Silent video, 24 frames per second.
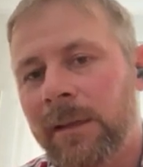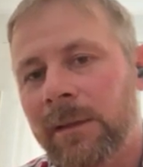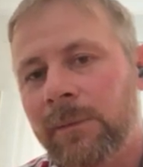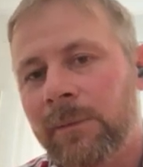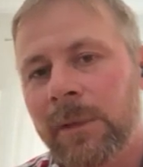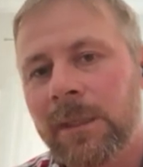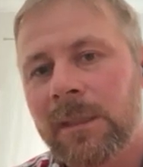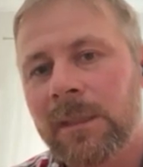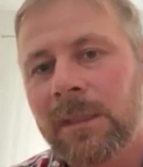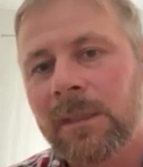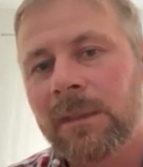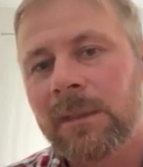then
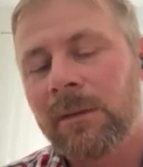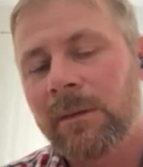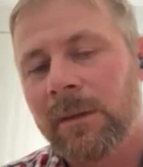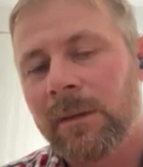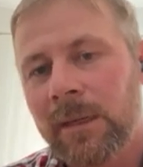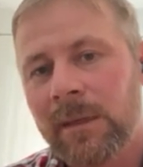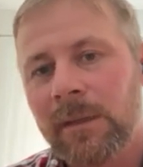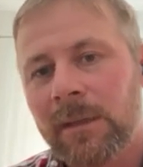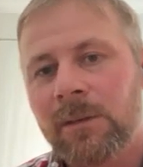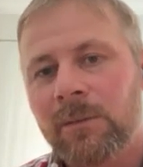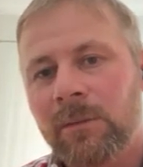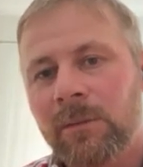when she knew
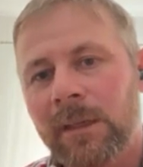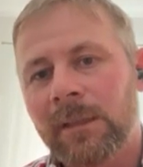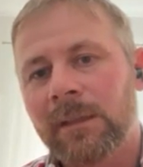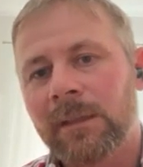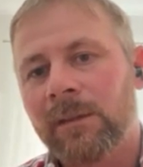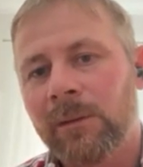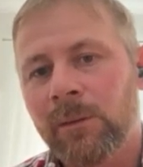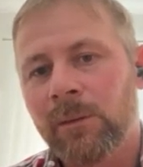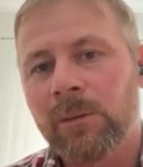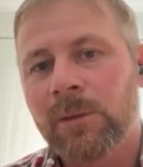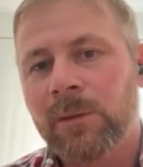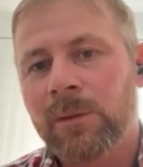how to direct her
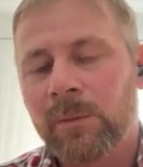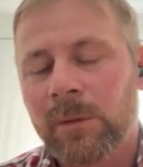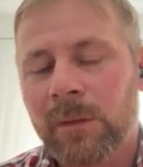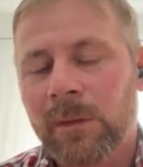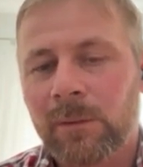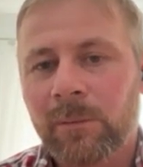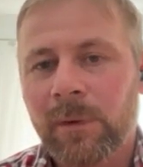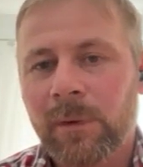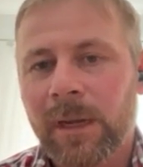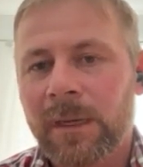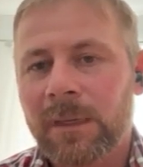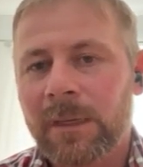thoughts with
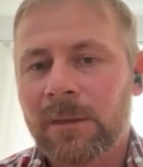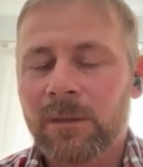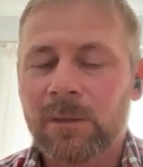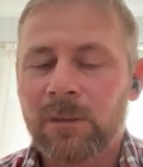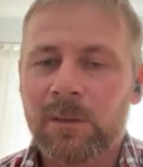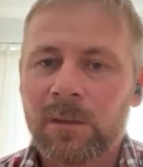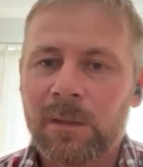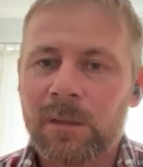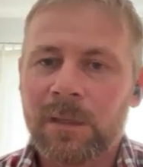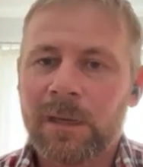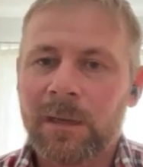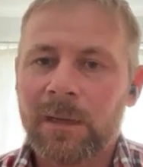the rein,
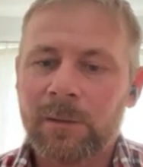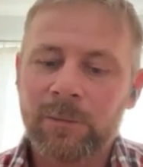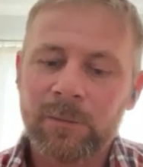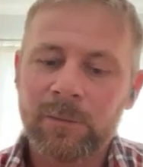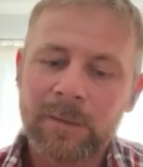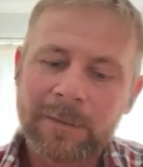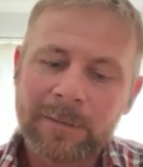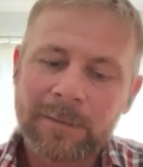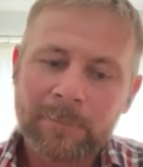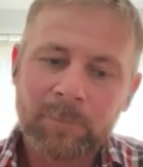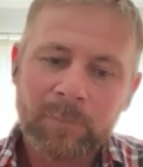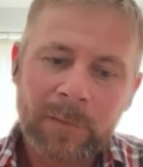soon enough,
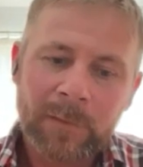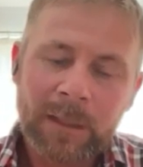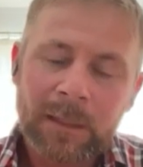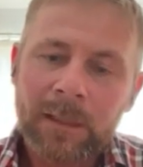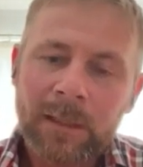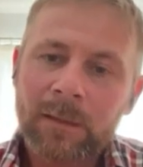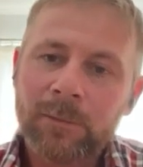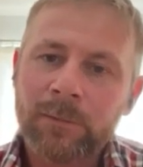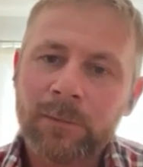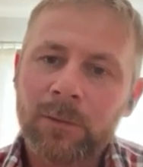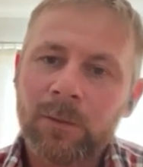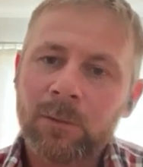
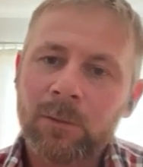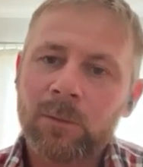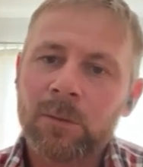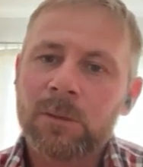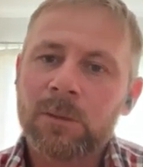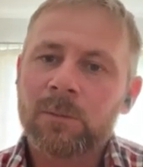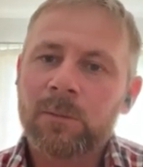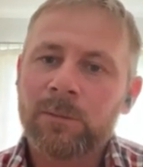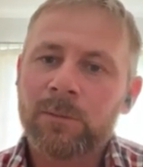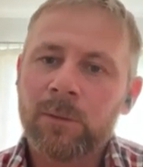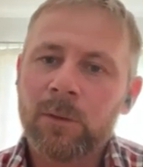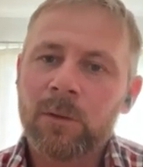if her
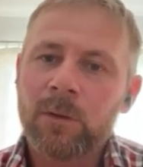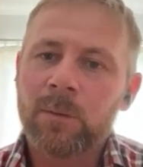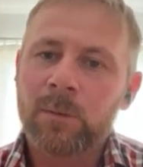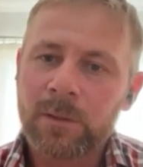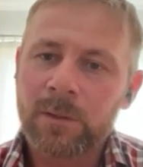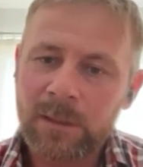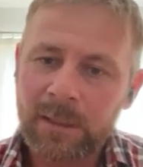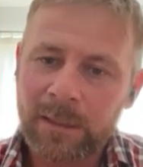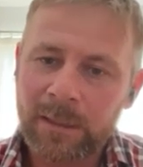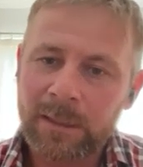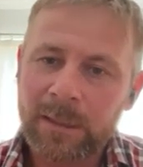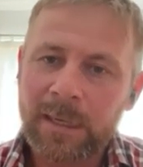thoughts were
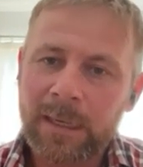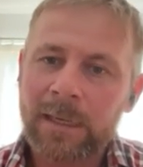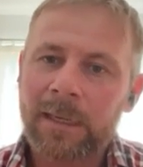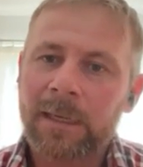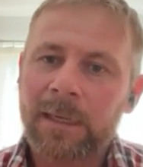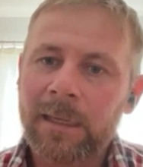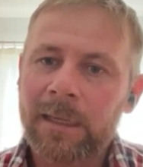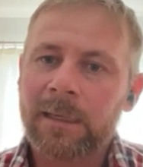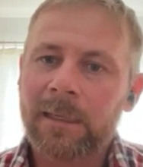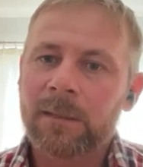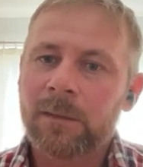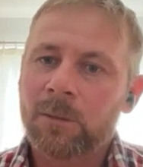forward, she could add
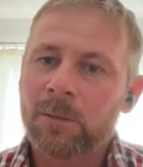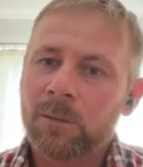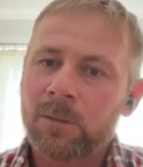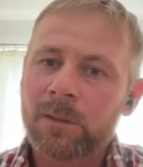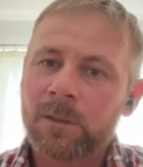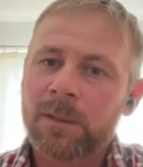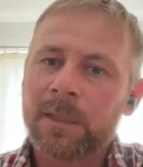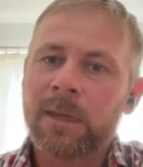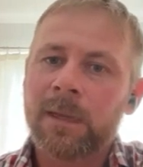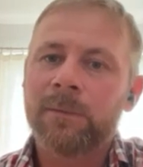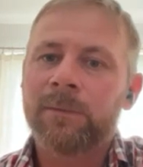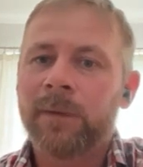leg and the horse
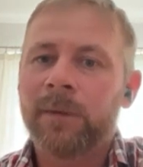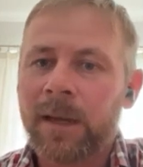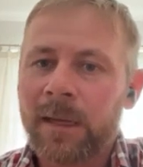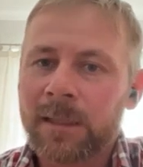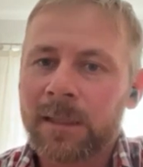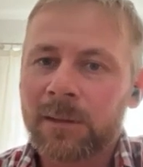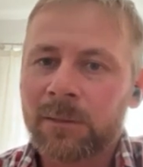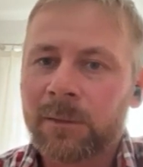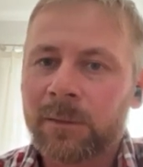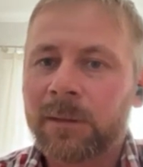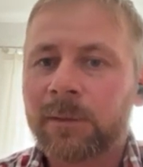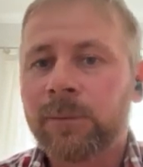would go
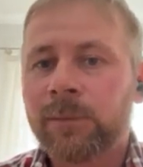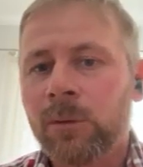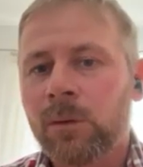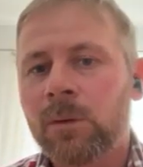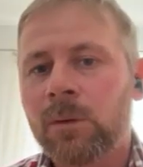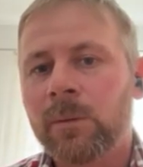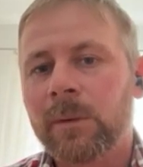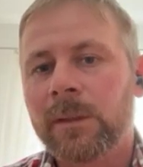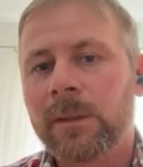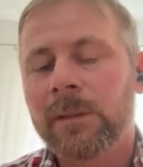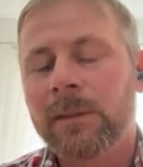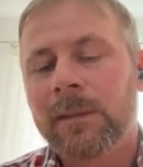faster in
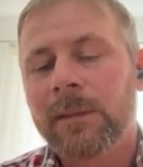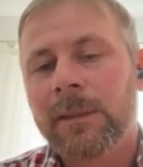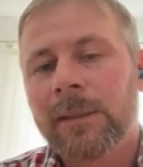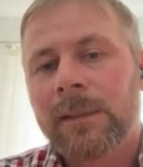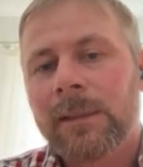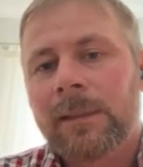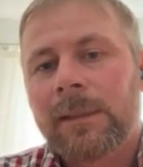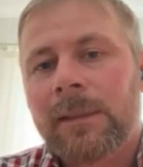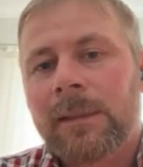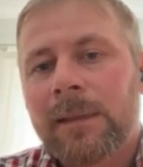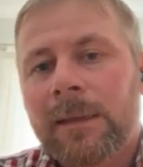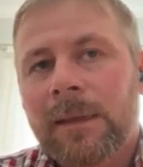forward.
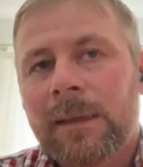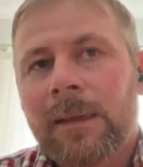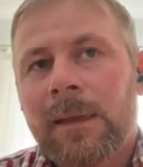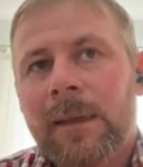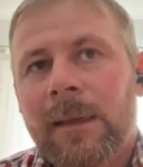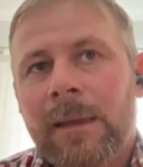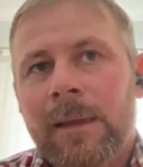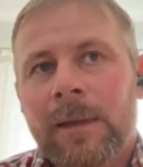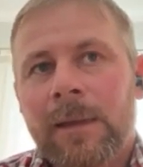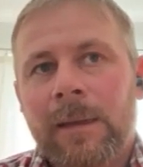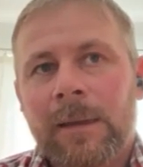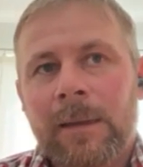
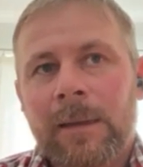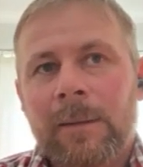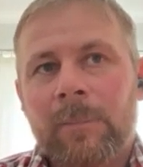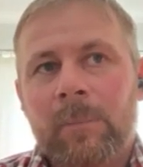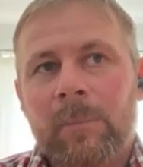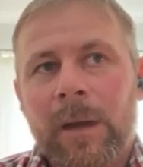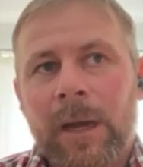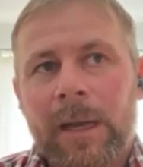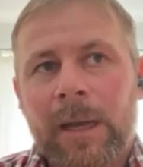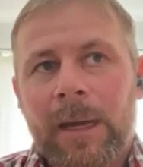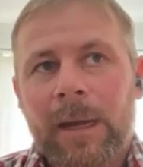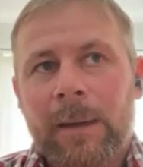
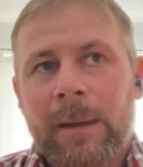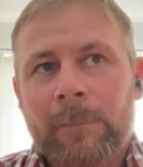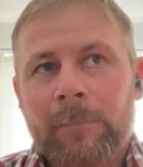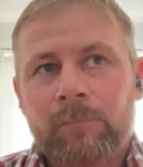But